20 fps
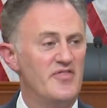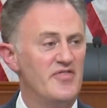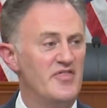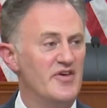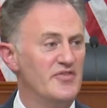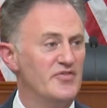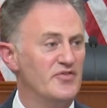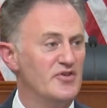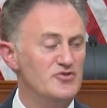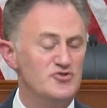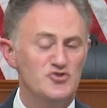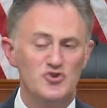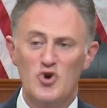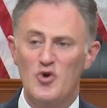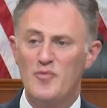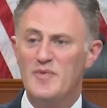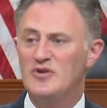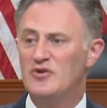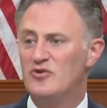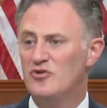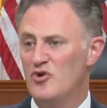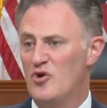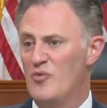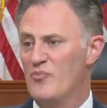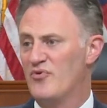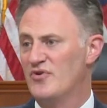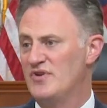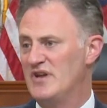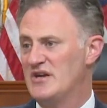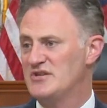the doom and gloom
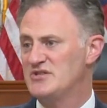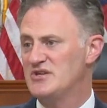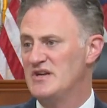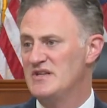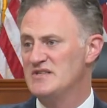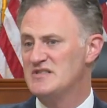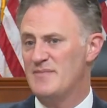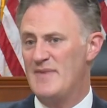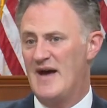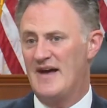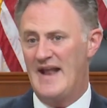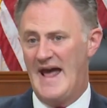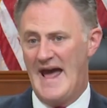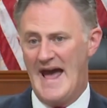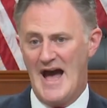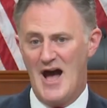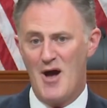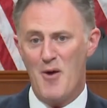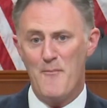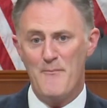predictions about how